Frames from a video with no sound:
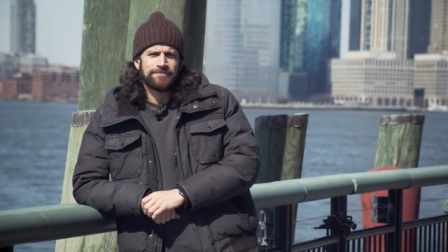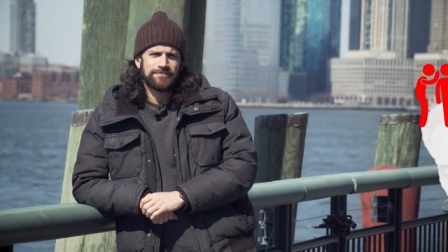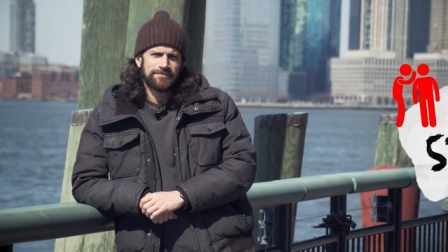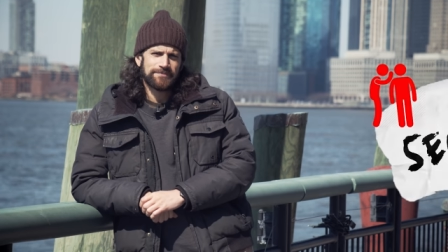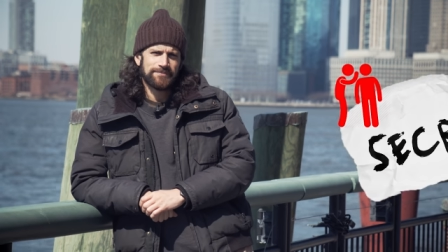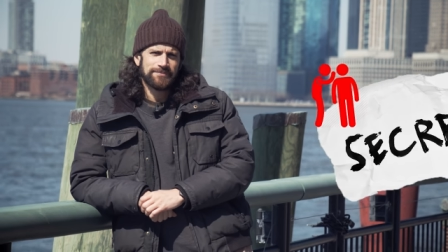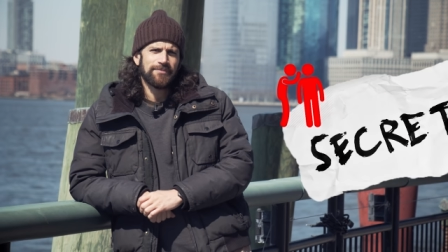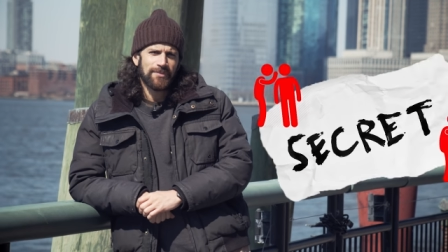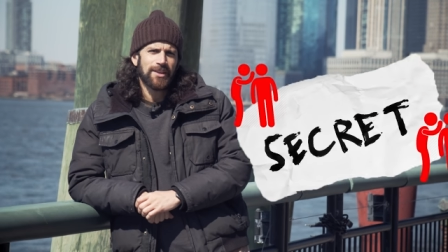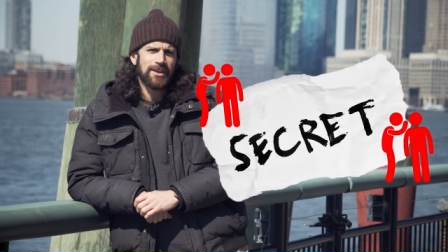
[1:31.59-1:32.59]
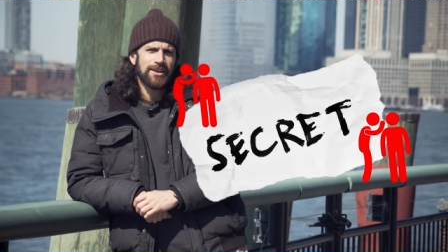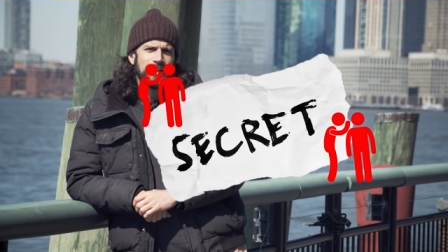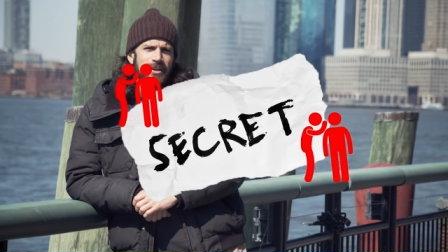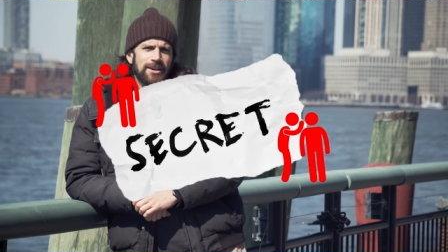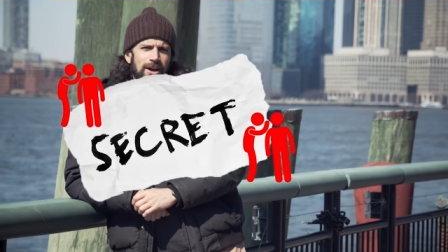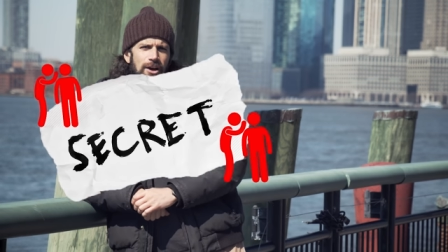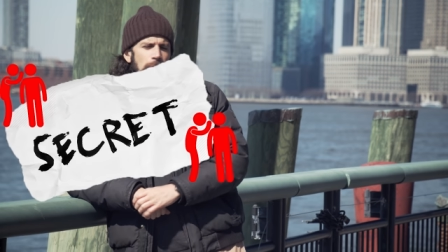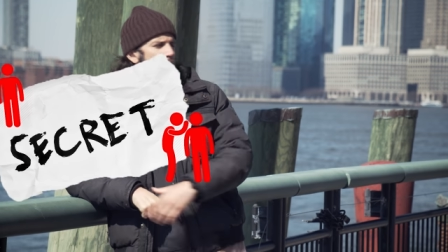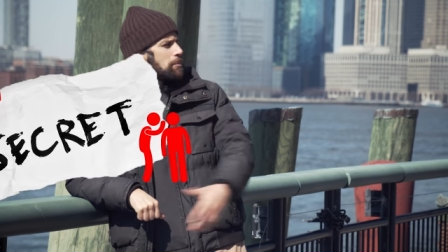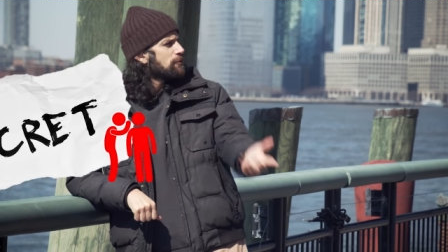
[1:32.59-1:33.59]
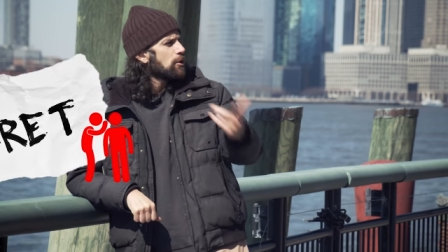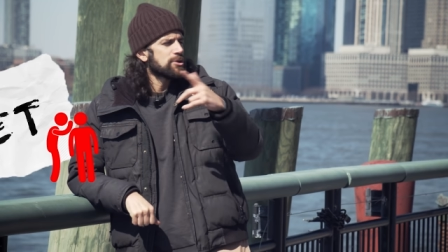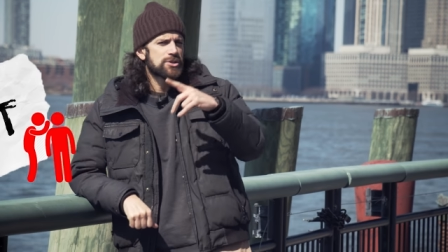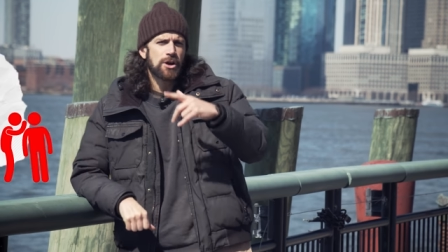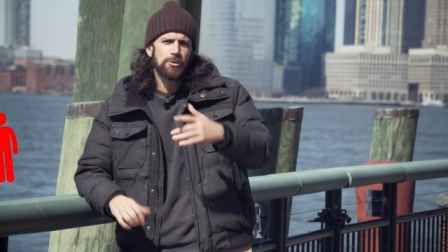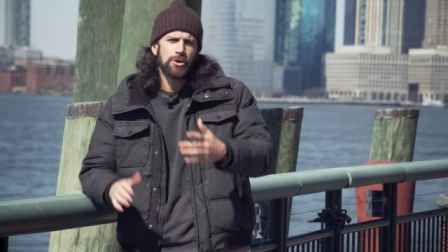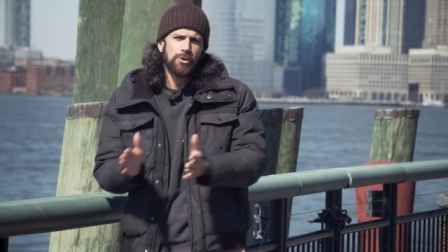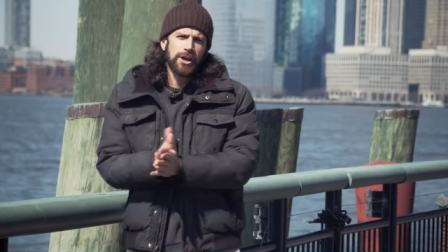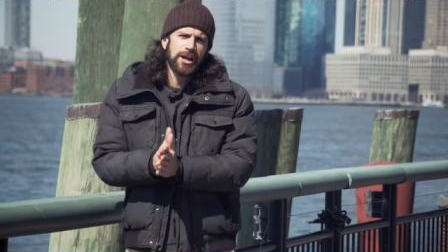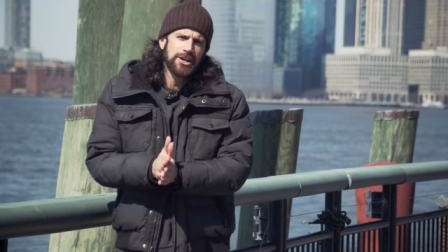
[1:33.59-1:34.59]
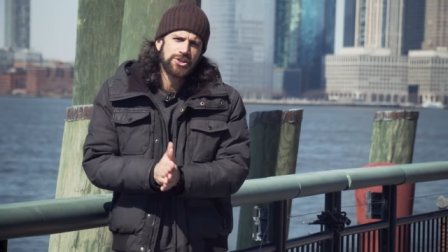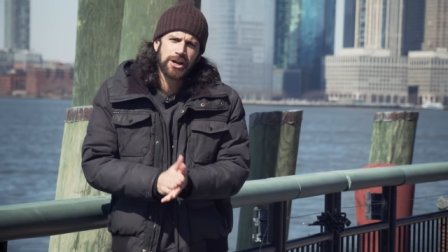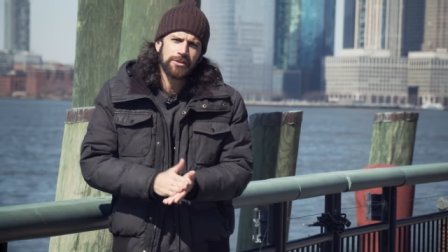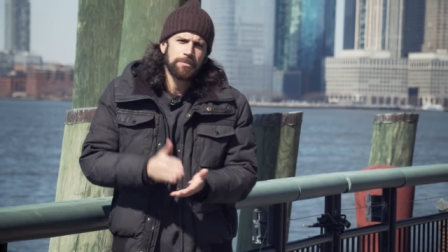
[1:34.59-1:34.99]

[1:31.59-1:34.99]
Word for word: Secrets of New York. All right. Well, before we start, real quick, guys, check out